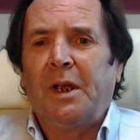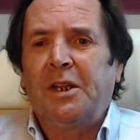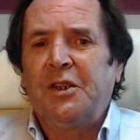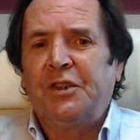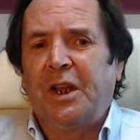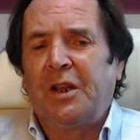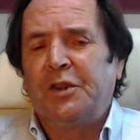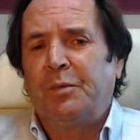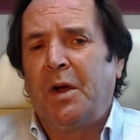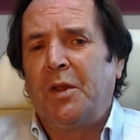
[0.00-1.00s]
concerns
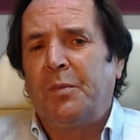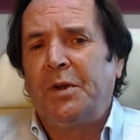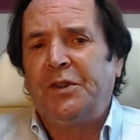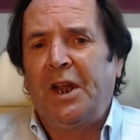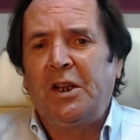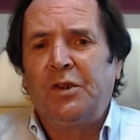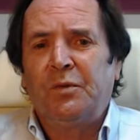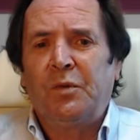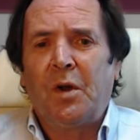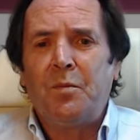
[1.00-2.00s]
about the potential
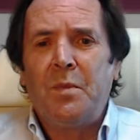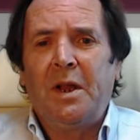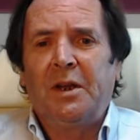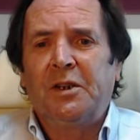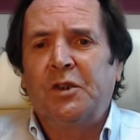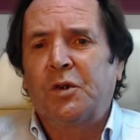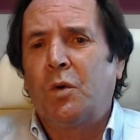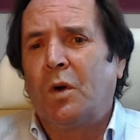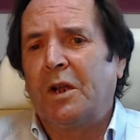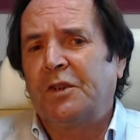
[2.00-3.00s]
for America's
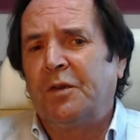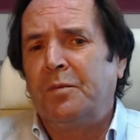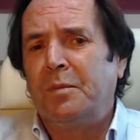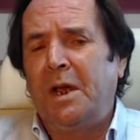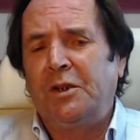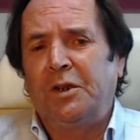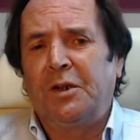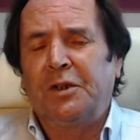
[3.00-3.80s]
coercive measures,